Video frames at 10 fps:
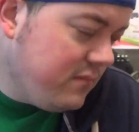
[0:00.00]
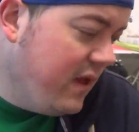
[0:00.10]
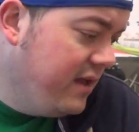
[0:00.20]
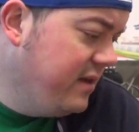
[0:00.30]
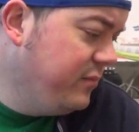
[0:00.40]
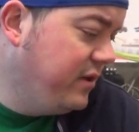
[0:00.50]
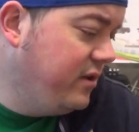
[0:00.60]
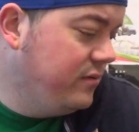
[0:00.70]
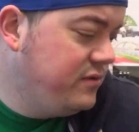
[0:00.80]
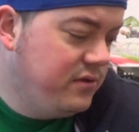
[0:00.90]
And then we
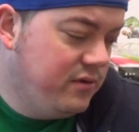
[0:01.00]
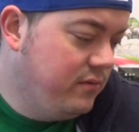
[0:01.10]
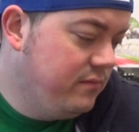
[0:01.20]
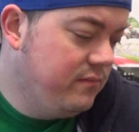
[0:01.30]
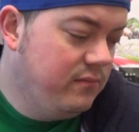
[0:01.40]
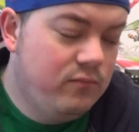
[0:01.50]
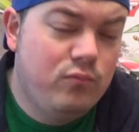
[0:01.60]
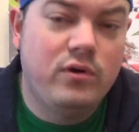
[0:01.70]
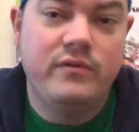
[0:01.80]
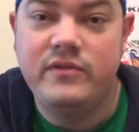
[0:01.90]
go to
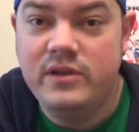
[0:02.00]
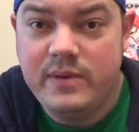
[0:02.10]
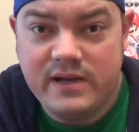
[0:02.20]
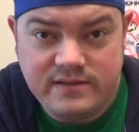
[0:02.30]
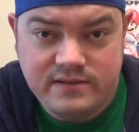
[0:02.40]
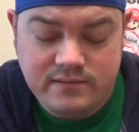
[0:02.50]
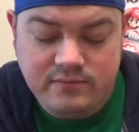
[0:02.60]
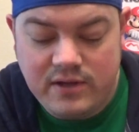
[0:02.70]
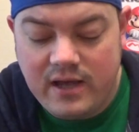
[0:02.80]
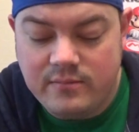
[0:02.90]
one of the best
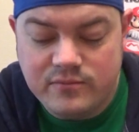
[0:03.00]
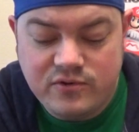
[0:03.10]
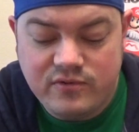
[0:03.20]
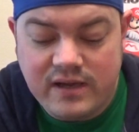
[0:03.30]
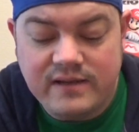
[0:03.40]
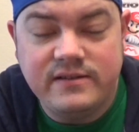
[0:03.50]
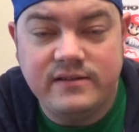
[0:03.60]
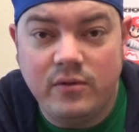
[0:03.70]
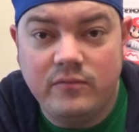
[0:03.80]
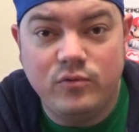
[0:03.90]
games
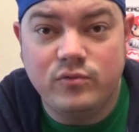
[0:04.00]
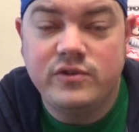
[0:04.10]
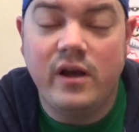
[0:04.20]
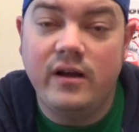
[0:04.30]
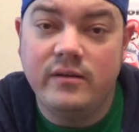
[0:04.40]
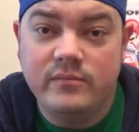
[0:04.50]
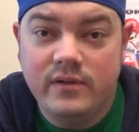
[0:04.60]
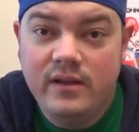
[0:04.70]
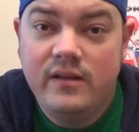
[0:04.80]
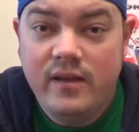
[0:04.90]
created of all time,
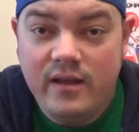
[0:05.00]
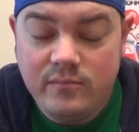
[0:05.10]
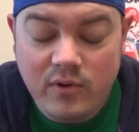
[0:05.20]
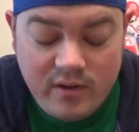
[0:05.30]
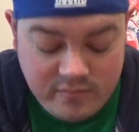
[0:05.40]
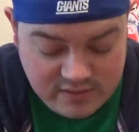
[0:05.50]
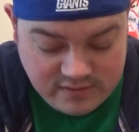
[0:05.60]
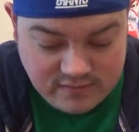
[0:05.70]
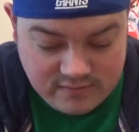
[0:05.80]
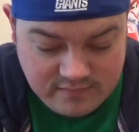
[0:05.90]
in my
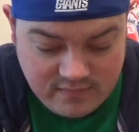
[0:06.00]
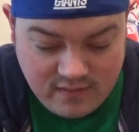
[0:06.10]
opinion.